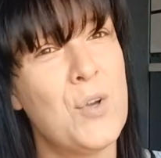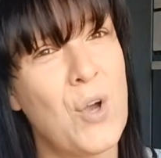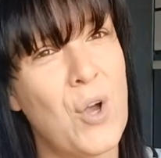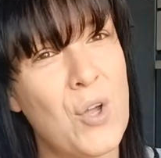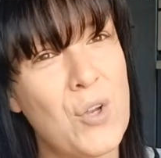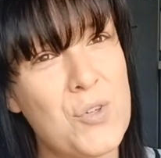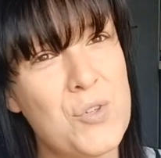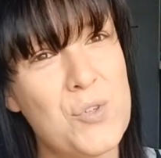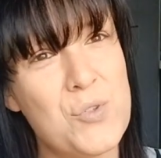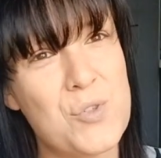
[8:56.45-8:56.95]

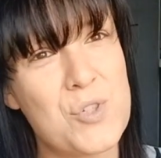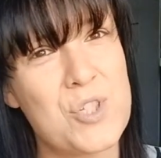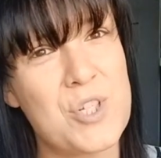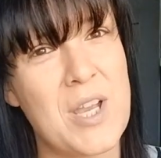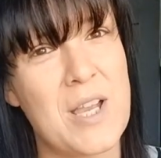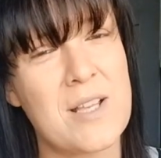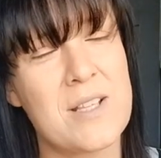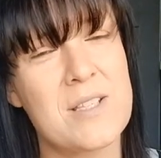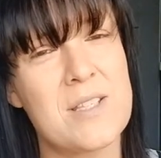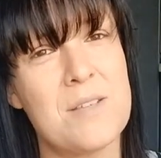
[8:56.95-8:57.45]
on
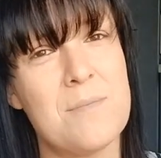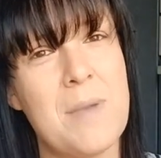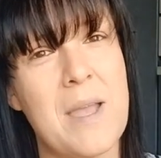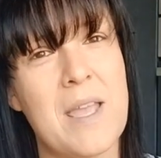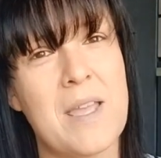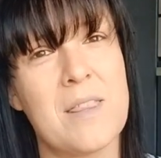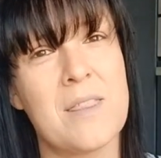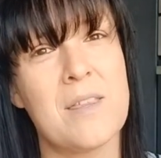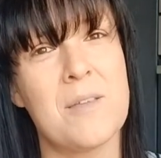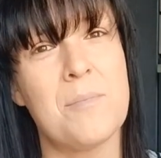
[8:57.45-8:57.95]
NutriCheck to
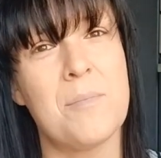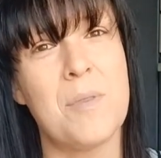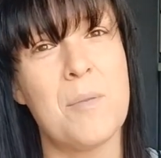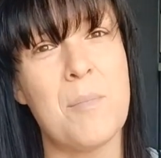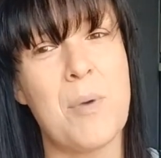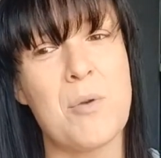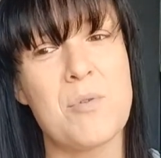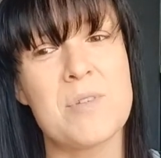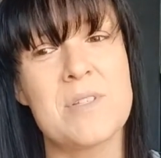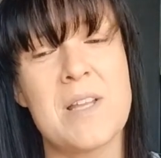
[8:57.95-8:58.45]
make them the
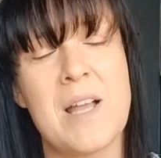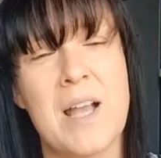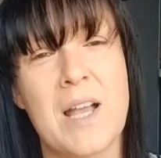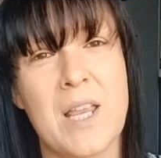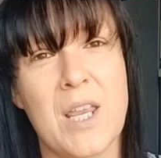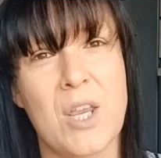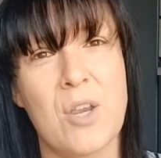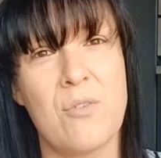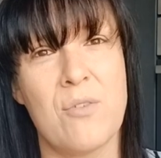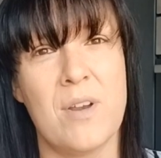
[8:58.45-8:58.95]
most
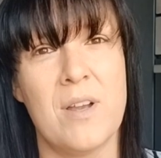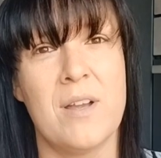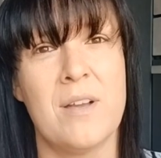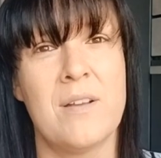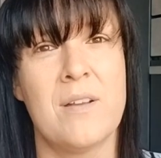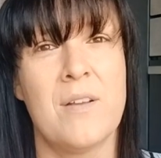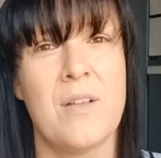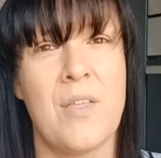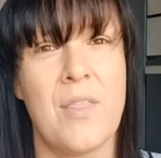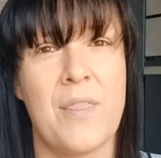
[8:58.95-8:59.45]
accurate
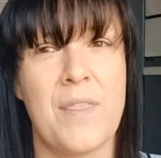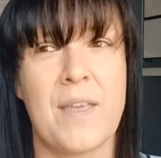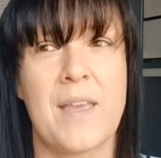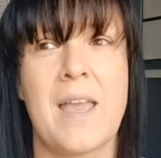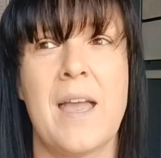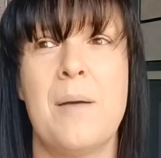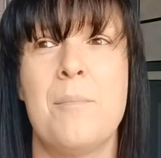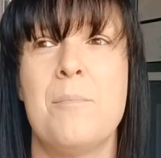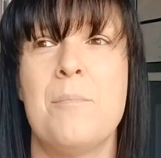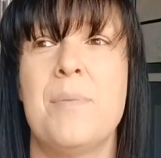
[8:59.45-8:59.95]
they
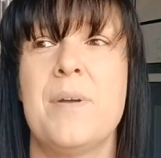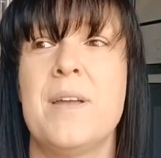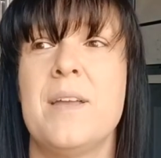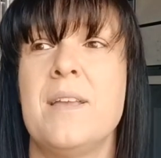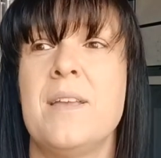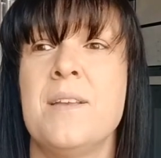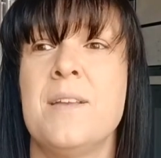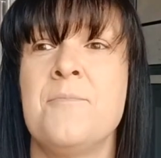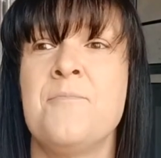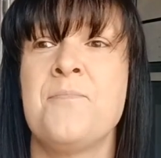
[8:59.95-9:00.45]
can
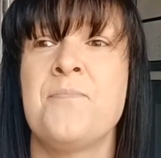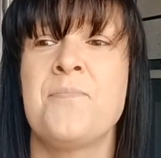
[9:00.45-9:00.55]
be,